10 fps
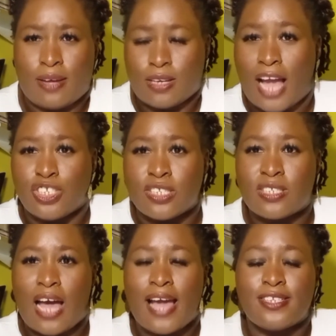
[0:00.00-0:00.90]
I
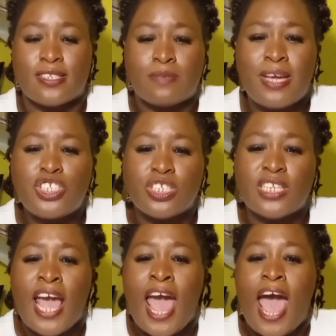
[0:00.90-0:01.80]
just
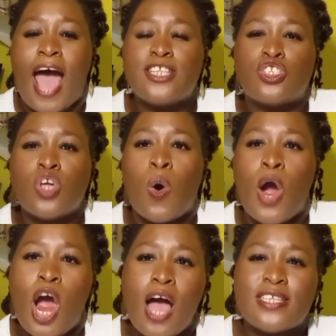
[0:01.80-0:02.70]
mentioned. And so
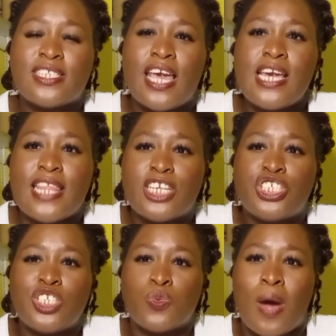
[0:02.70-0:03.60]
her saying that
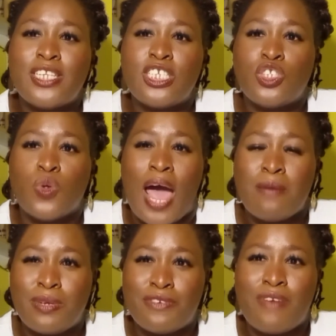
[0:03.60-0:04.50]
she's wanting to
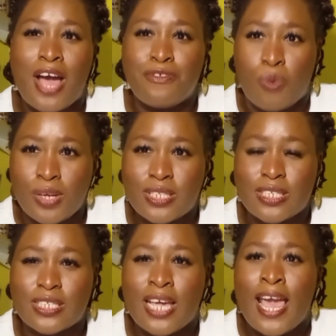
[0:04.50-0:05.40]
amplify
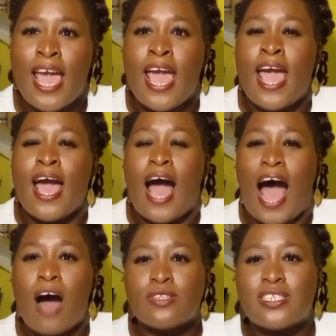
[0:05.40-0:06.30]
voices
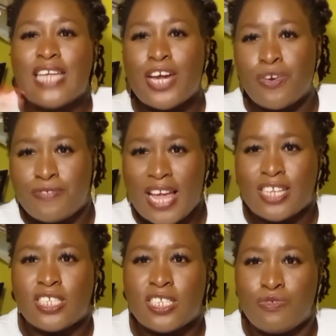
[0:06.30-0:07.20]
outside of
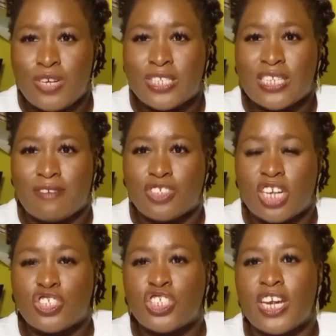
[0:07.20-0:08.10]
that reason I've
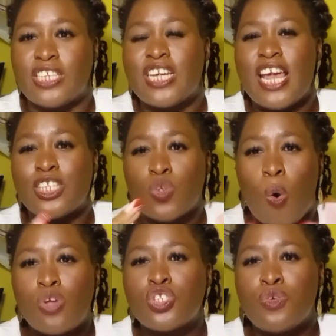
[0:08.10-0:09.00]
just shared, it's
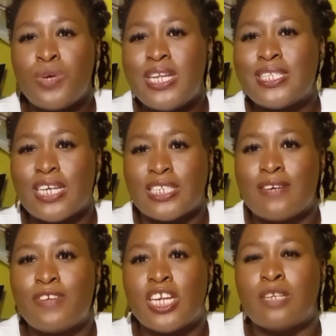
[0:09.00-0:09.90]
also really
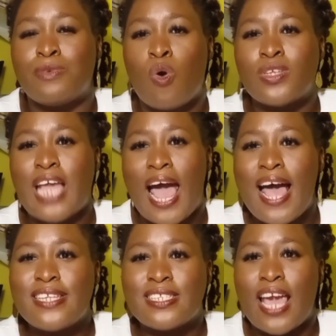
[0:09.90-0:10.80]
significant because
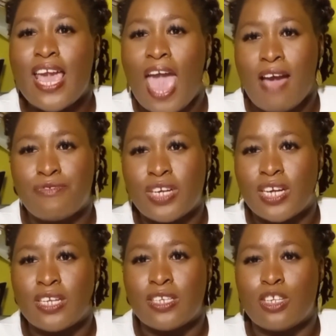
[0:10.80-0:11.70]
as a African